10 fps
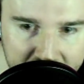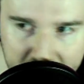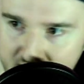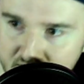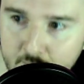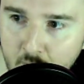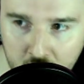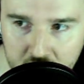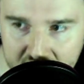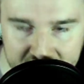catch the
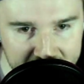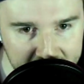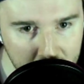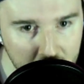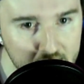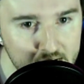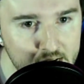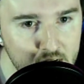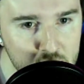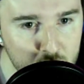parlays there,
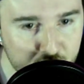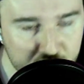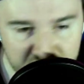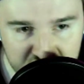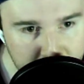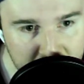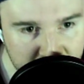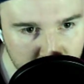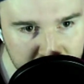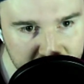which will usually be
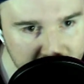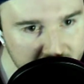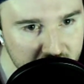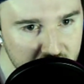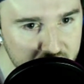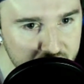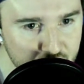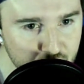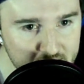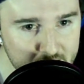towards the end of the
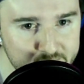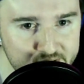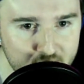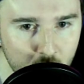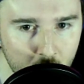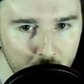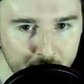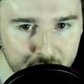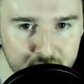stream. So